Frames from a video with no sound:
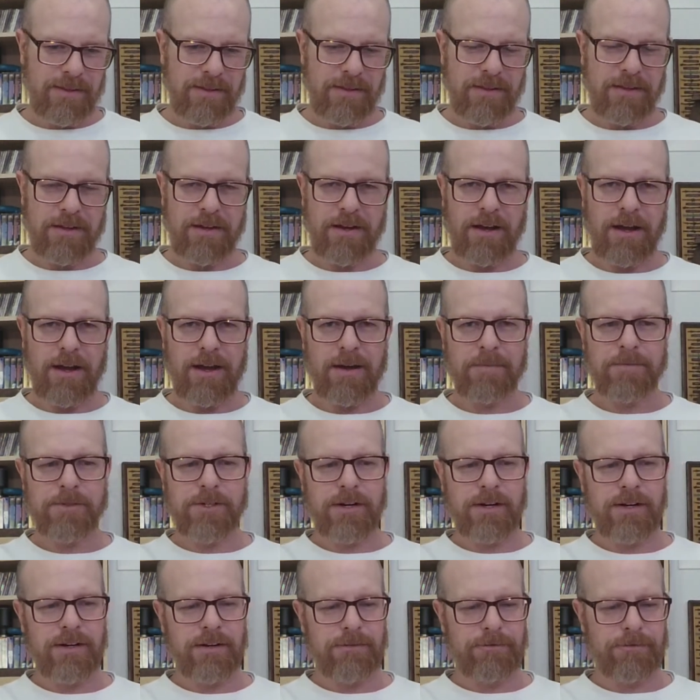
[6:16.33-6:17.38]
Alright, I'm
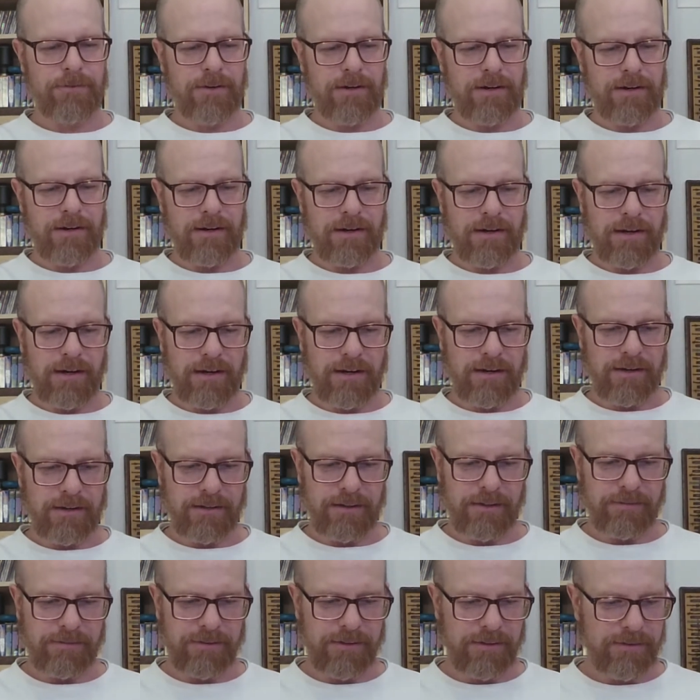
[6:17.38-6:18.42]
trying to figure out how to
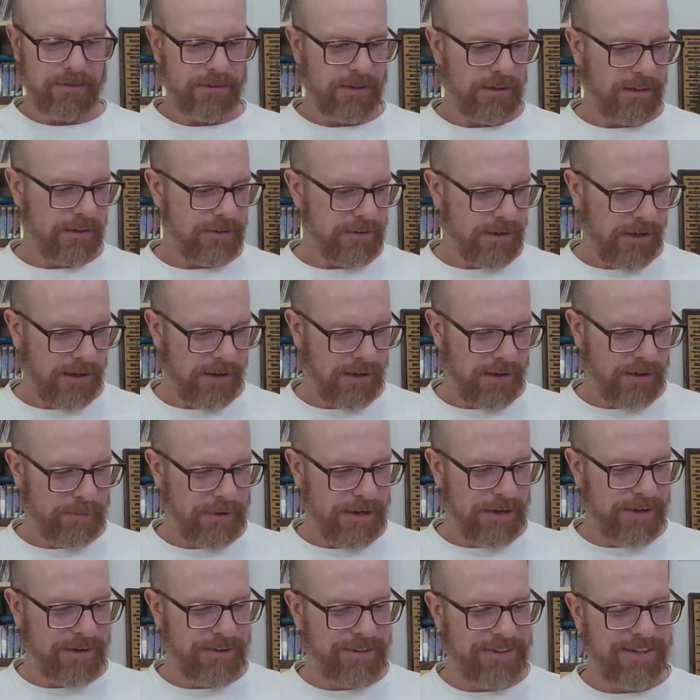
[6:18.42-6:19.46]
even like talk
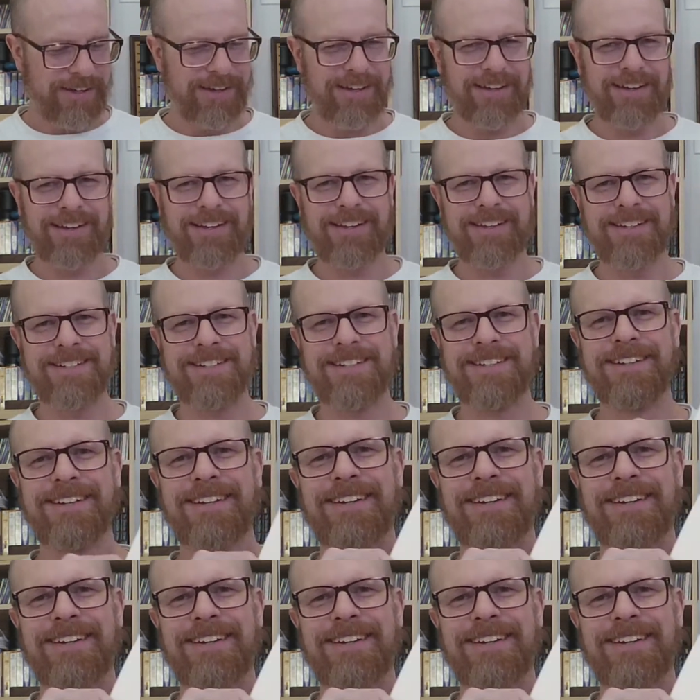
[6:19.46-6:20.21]
about these.